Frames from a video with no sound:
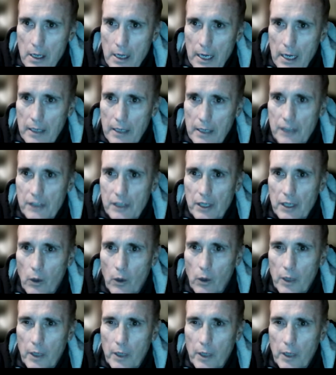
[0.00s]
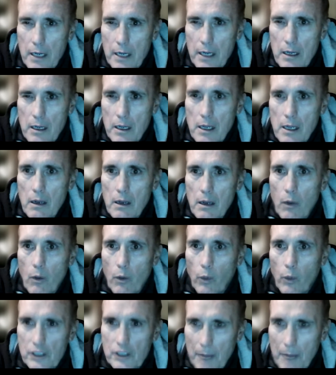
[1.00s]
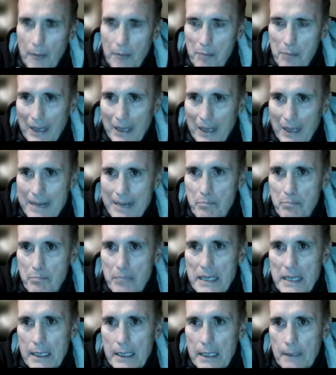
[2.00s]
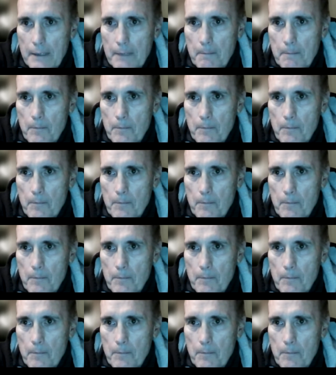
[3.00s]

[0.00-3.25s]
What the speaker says: And I said, okay, what's my plan B?